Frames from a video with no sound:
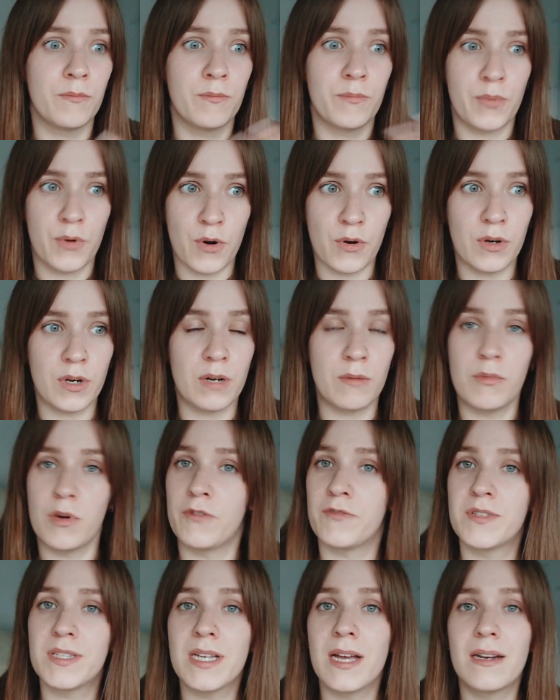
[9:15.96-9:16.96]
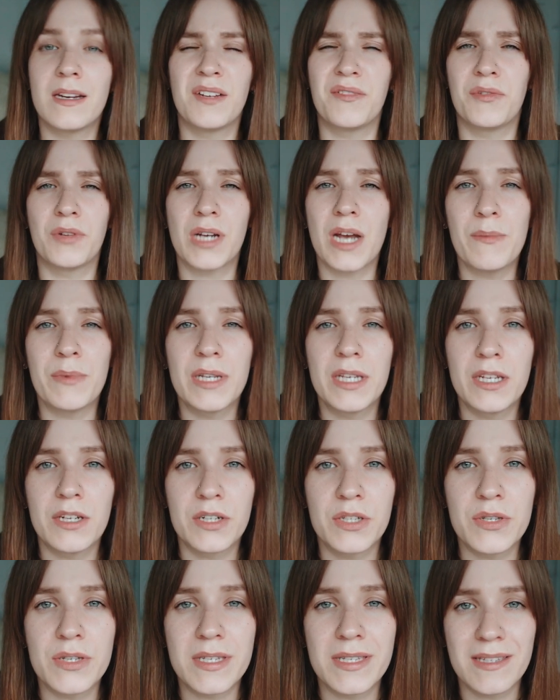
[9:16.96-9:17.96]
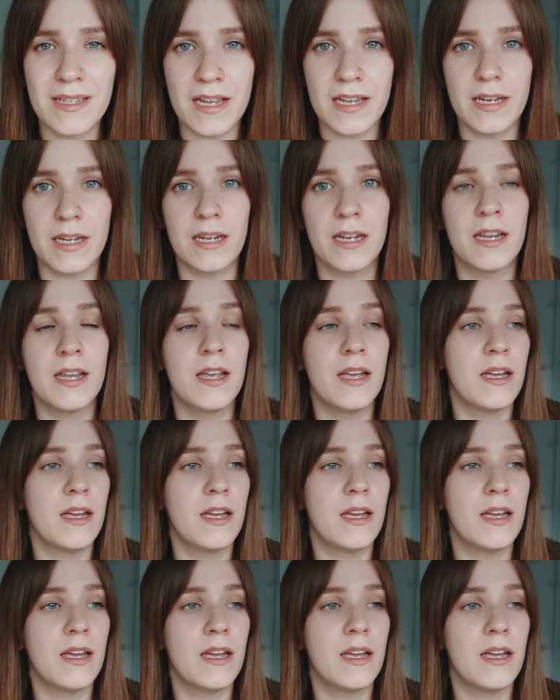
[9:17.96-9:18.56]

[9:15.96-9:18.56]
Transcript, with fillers: program of study if you're coming here to study.